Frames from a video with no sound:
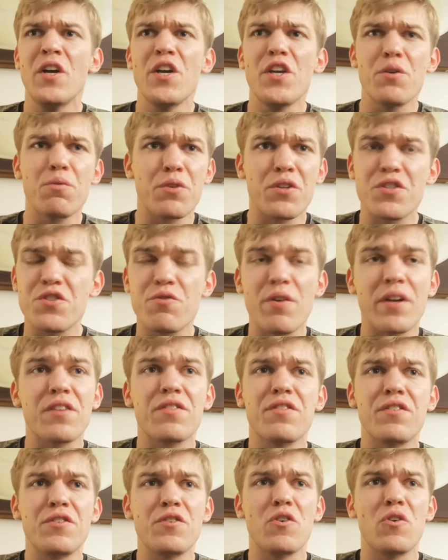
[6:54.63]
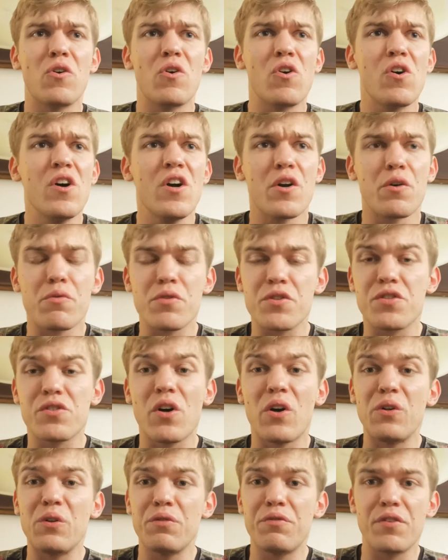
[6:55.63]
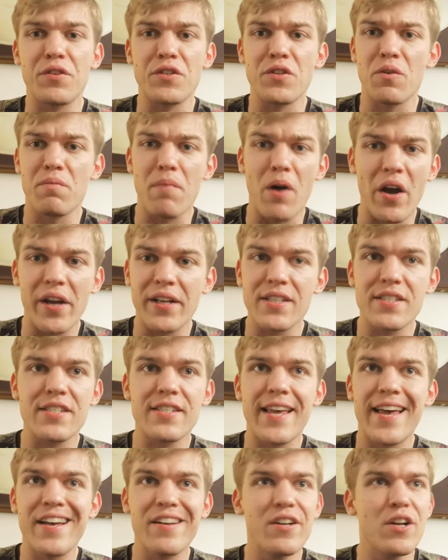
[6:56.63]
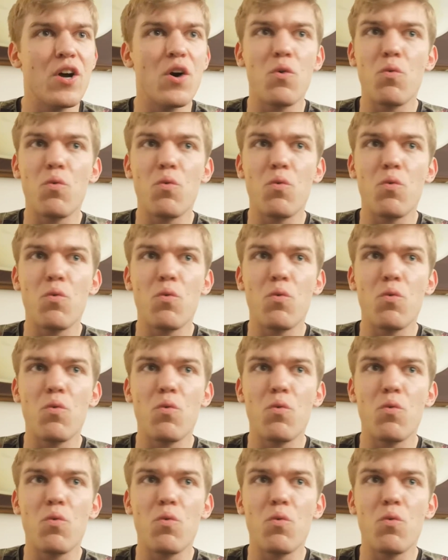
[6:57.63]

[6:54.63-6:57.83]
you want to strengthen your resolve and your mindset,